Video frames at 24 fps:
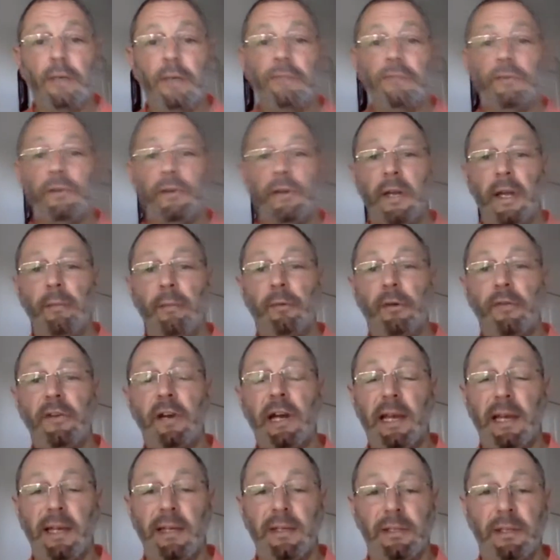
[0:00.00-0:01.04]
for a number of
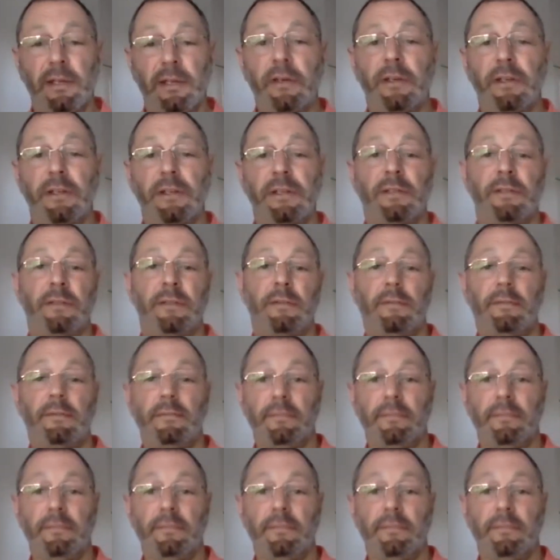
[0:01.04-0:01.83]
clients across